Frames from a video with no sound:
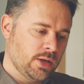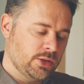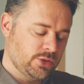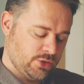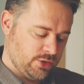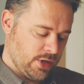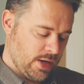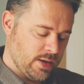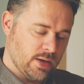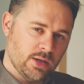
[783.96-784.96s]
It's,
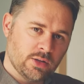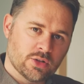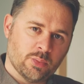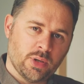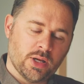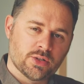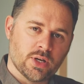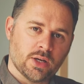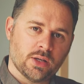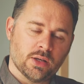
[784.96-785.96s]
uh, it's a place
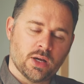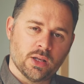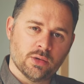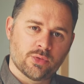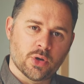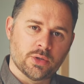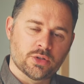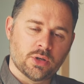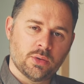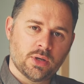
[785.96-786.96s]
I, I love going
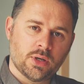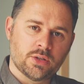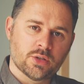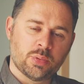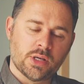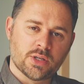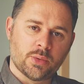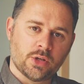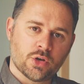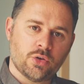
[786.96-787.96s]
to and it's a place I
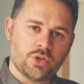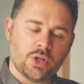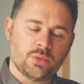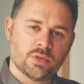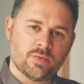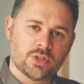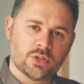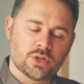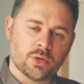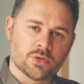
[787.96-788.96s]
would encourage you to
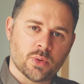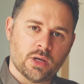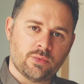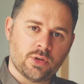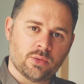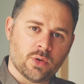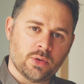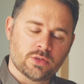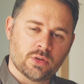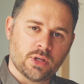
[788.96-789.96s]
visit to as well if you go
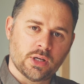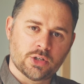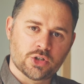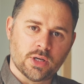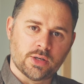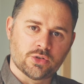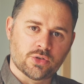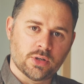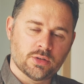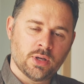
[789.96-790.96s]
into the English Lake
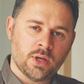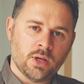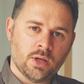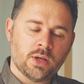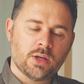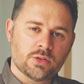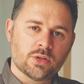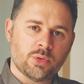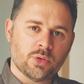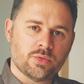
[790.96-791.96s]
District. It's
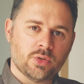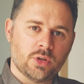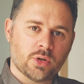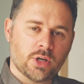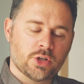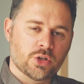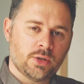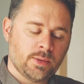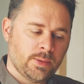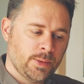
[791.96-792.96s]
a beautiful location.